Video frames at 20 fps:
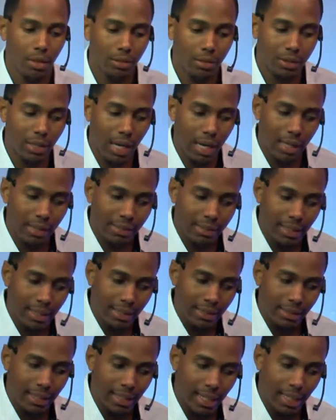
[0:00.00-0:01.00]
John
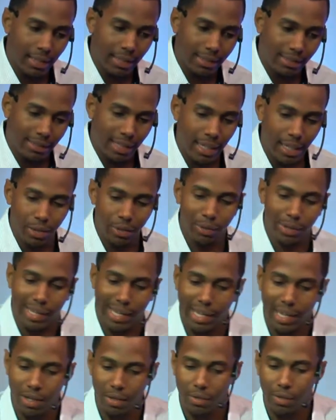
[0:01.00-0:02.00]
10 10, to steal,
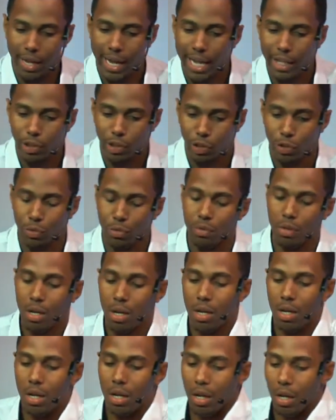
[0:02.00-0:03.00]
kill, and to
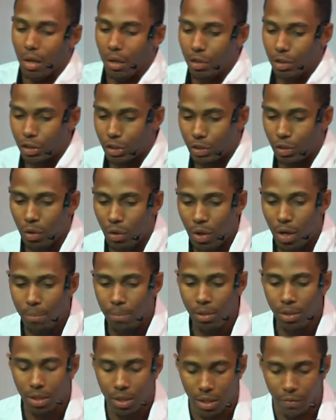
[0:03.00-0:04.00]
destroyed.
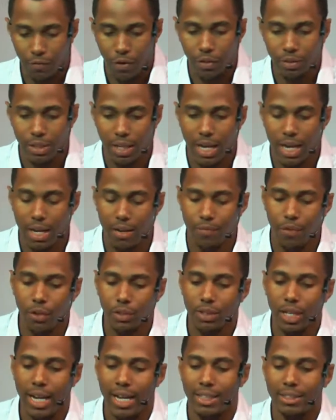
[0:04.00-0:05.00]
But look at verse 8.
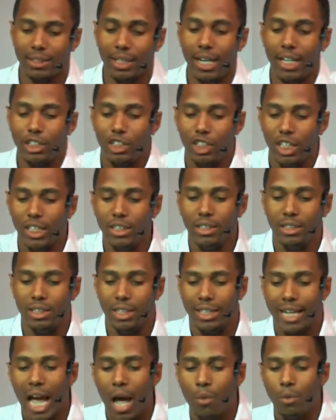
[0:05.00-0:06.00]
Verse 8 says, Jesus
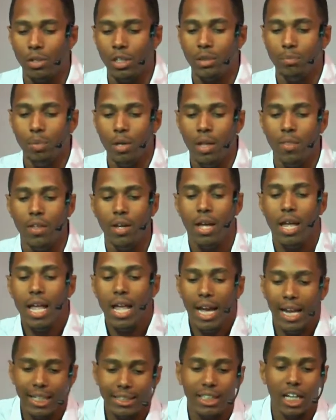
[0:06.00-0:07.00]
encountered his brother,
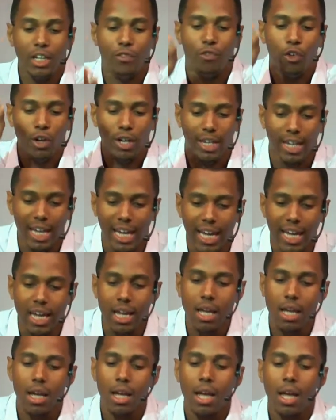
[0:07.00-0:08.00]
and he says, For
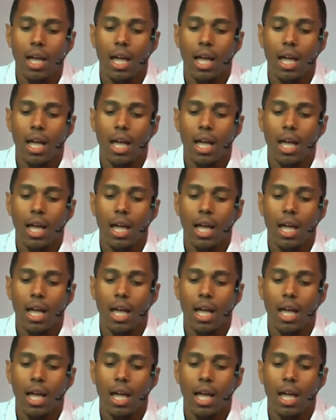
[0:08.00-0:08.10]
he